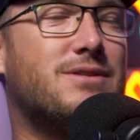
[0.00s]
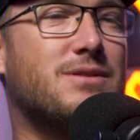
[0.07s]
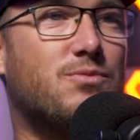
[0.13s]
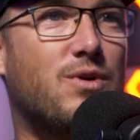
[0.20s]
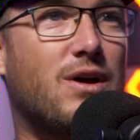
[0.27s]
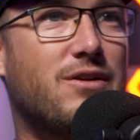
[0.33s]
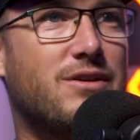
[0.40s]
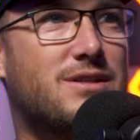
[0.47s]

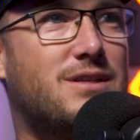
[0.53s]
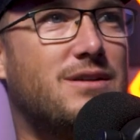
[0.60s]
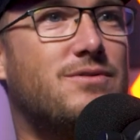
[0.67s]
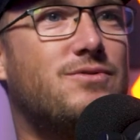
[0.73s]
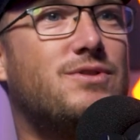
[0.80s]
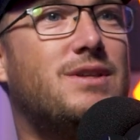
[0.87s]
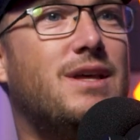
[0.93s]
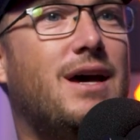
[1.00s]
some
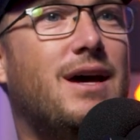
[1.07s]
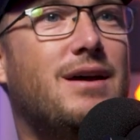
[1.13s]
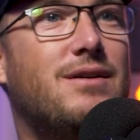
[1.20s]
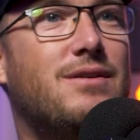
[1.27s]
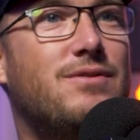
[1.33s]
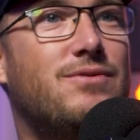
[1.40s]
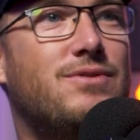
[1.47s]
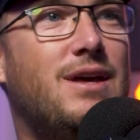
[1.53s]
relatives that
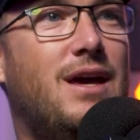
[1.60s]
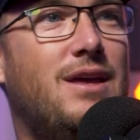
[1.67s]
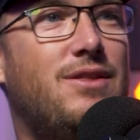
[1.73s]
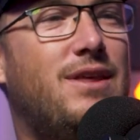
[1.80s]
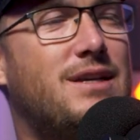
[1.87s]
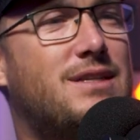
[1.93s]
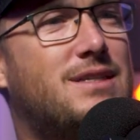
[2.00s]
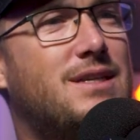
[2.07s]

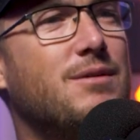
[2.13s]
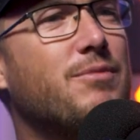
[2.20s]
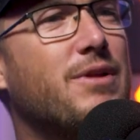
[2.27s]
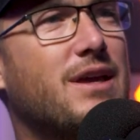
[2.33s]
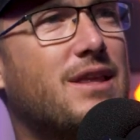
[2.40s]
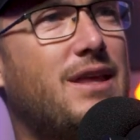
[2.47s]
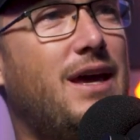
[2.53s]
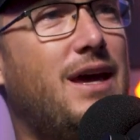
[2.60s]
they seem
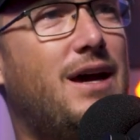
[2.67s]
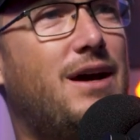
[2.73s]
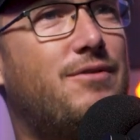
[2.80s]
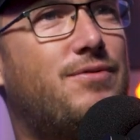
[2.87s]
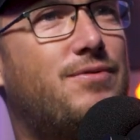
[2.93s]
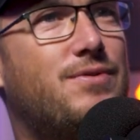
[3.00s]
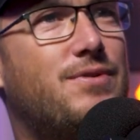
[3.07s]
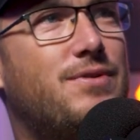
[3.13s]
like they
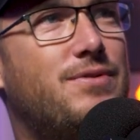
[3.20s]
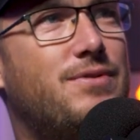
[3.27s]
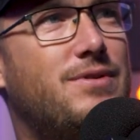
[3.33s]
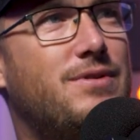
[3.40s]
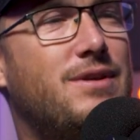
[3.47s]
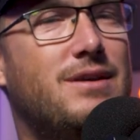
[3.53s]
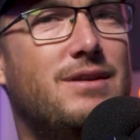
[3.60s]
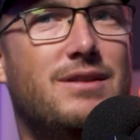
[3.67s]
have
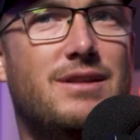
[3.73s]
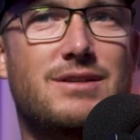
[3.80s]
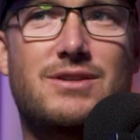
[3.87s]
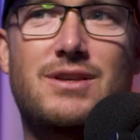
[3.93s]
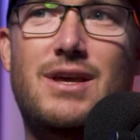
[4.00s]
this